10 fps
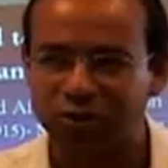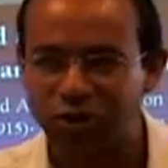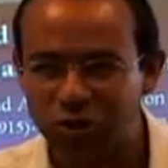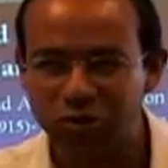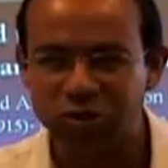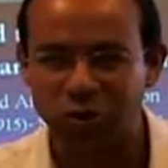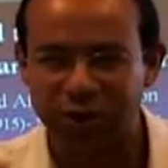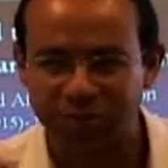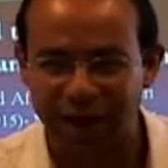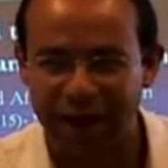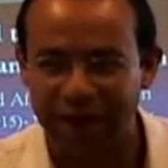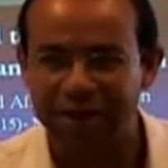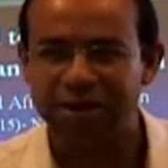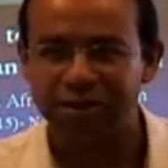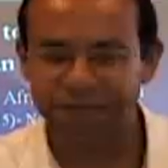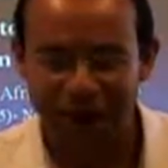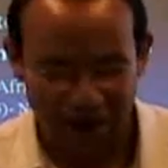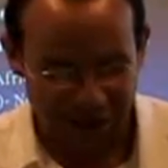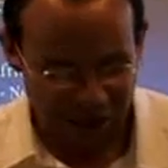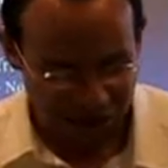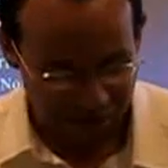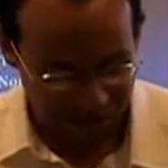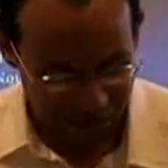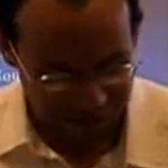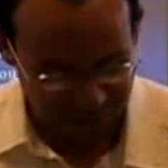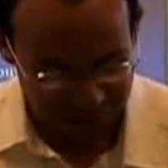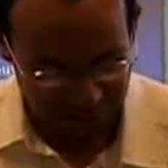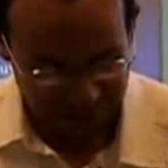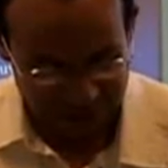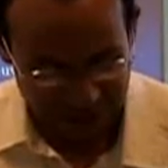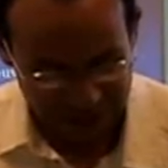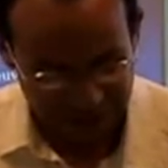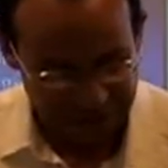used to explain the foundation of Egyptian civilization.